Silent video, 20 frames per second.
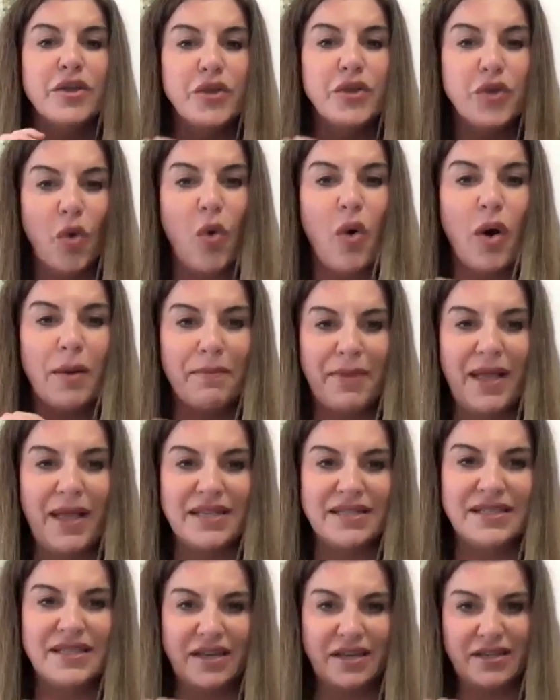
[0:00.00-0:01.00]
your
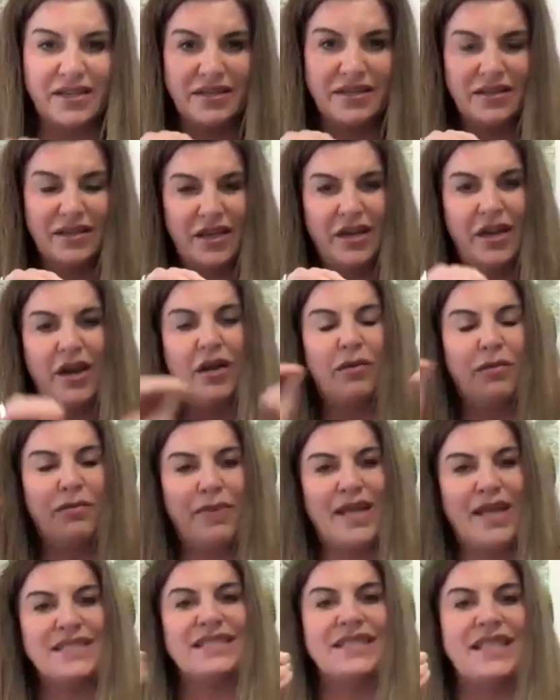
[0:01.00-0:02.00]
best con, you know,
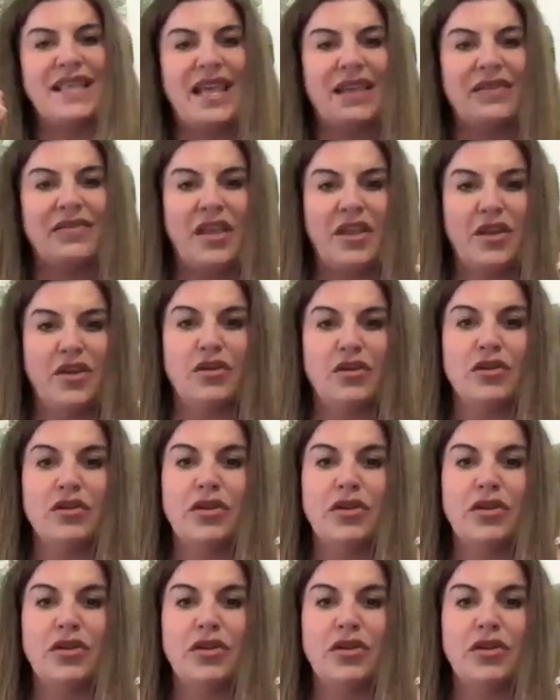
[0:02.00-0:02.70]
best thing yeah, that you're